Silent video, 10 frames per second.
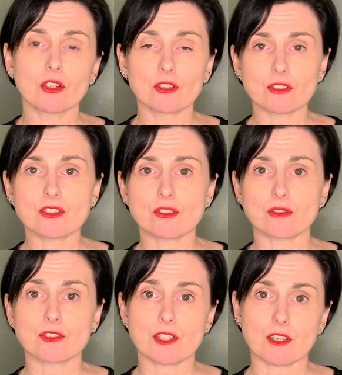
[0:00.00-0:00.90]
goods or
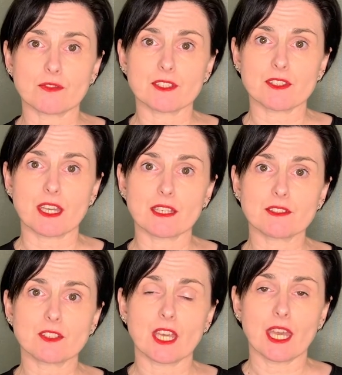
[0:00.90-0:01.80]

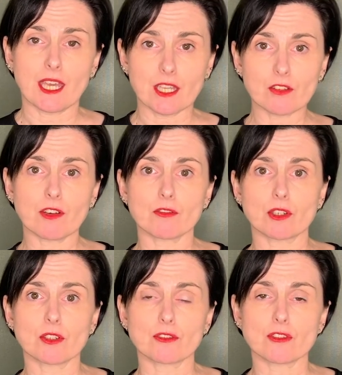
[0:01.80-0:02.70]
services in a foreign
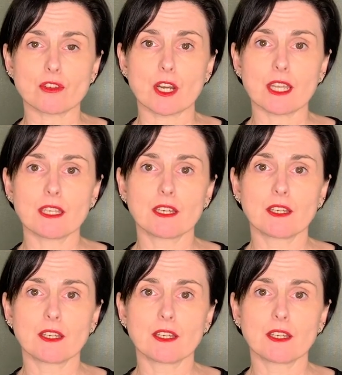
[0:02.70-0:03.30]
country,